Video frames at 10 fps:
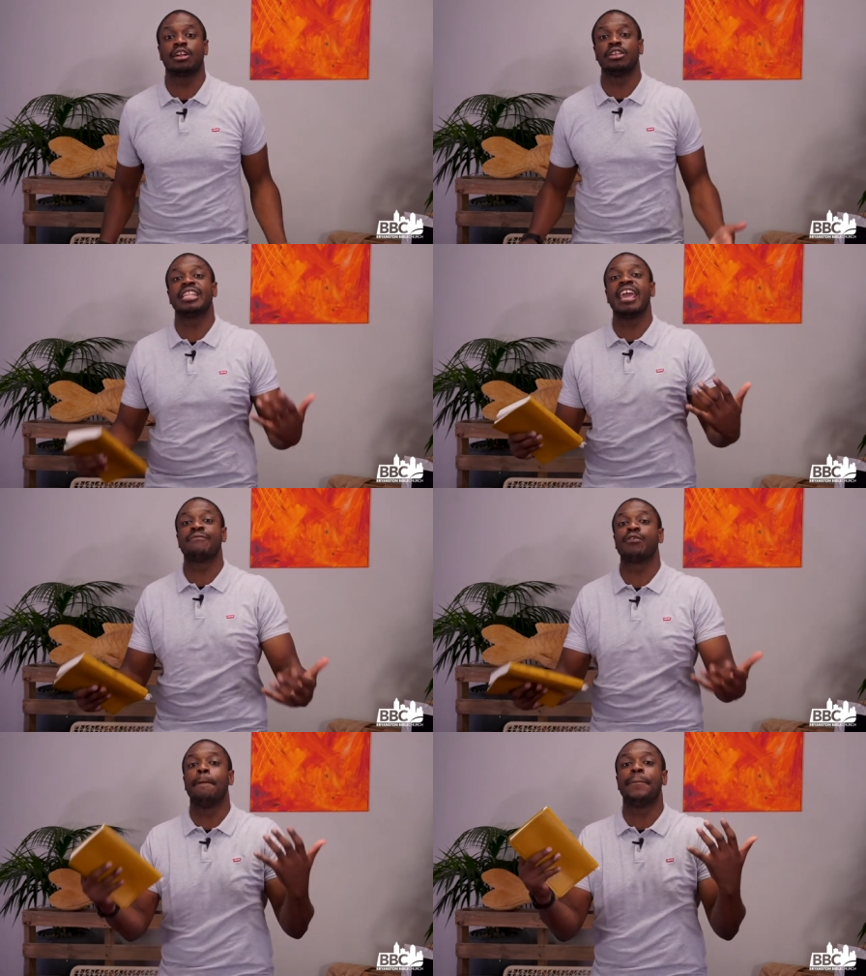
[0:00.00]
So
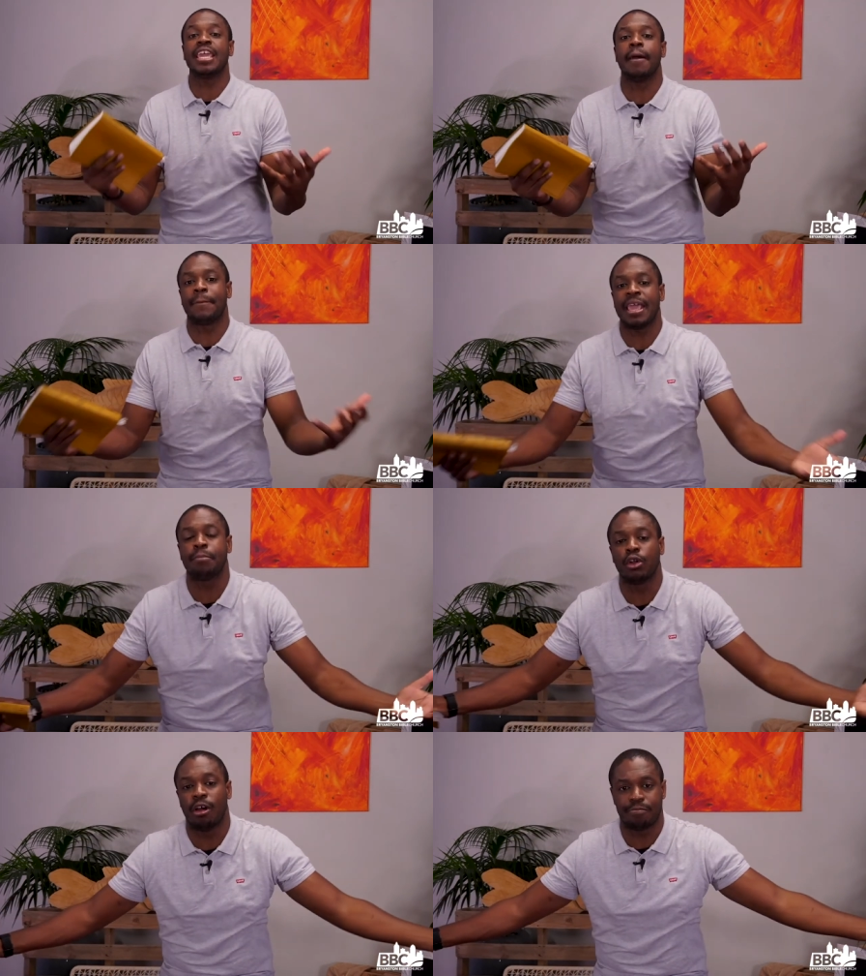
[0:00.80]
therefore, be a
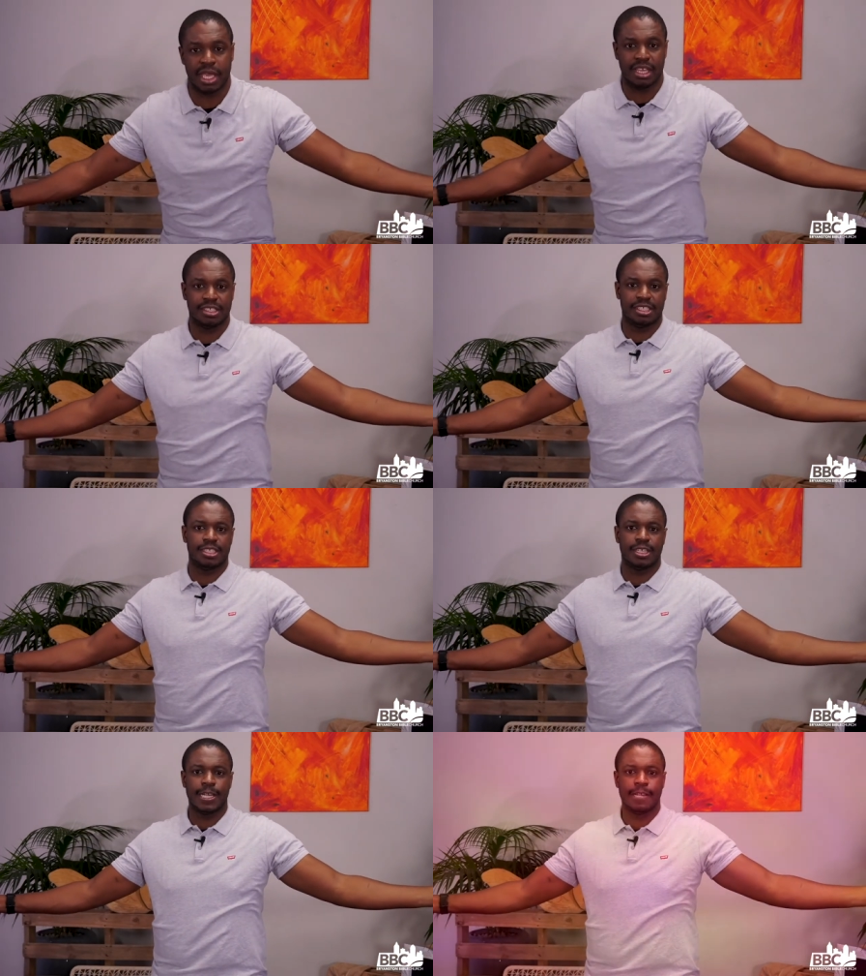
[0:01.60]
people of peace.